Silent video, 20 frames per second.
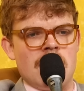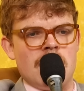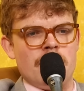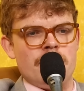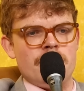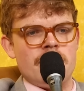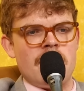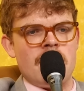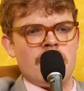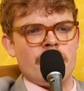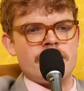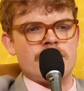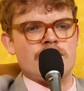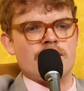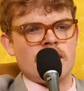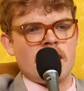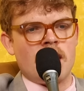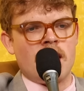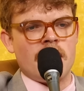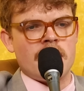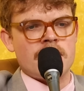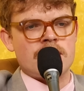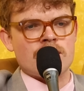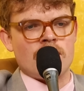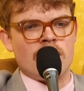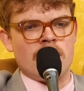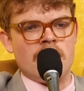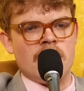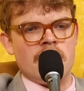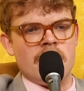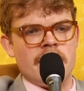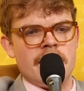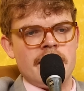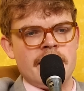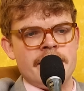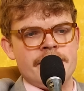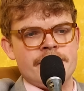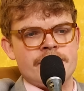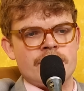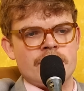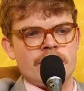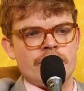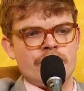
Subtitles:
Anyway, so the Ayatollah is